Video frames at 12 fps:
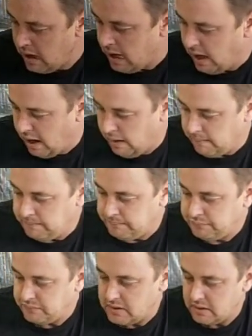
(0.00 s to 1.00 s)
an
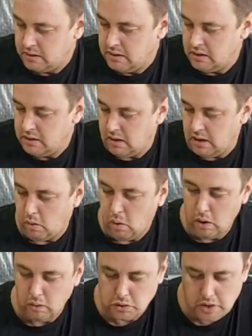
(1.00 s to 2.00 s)

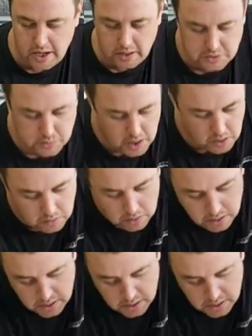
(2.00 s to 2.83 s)
oil drain as well.